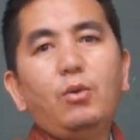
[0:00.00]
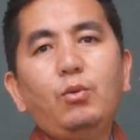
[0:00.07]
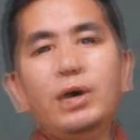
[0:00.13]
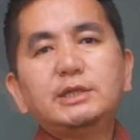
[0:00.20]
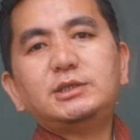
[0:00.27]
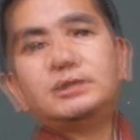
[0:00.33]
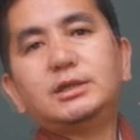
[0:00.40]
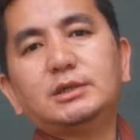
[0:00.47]

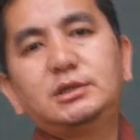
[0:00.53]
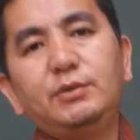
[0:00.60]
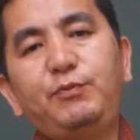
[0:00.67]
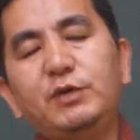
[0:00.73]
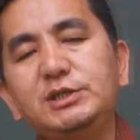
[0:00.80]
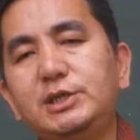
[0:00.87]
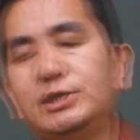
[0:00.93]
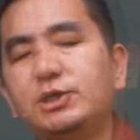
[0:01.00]
what is the
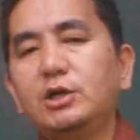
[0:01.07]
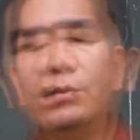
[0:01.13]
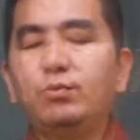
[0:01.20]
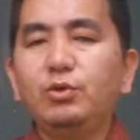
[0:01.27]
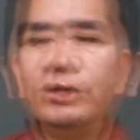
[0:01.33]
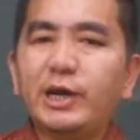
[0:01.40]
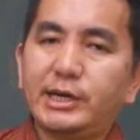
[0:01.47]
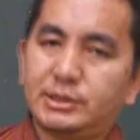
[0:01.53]
differentiation of
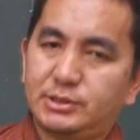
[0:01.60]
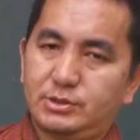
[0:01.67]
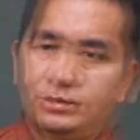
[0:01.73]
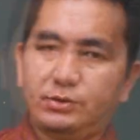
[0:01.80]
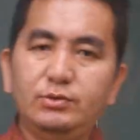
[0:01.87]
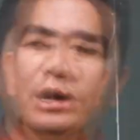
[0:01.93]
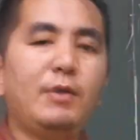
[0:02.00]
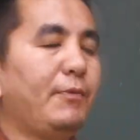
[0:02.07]
root x?
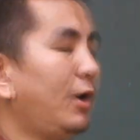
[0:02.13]
You have